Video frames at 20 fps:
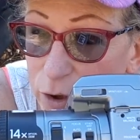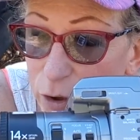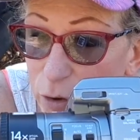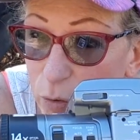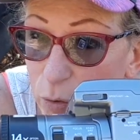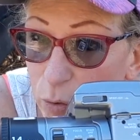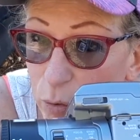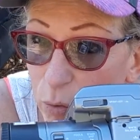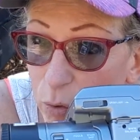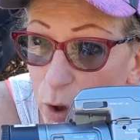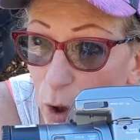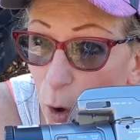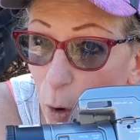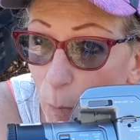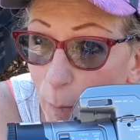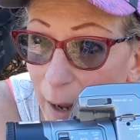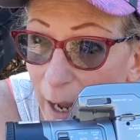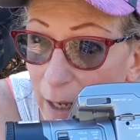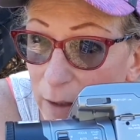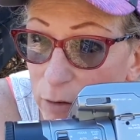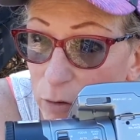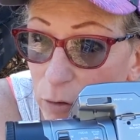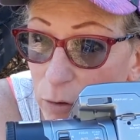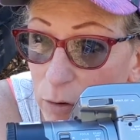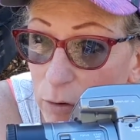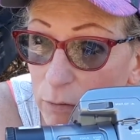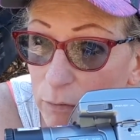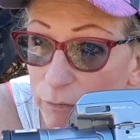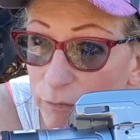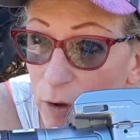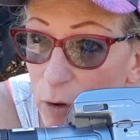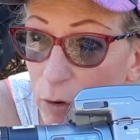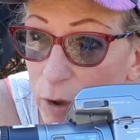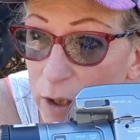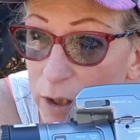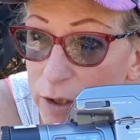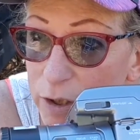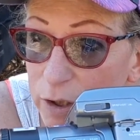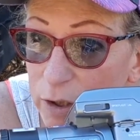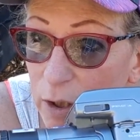to go manual
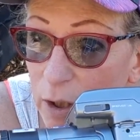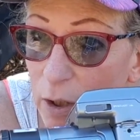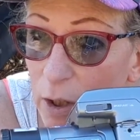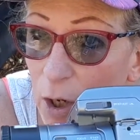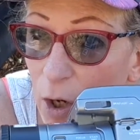focus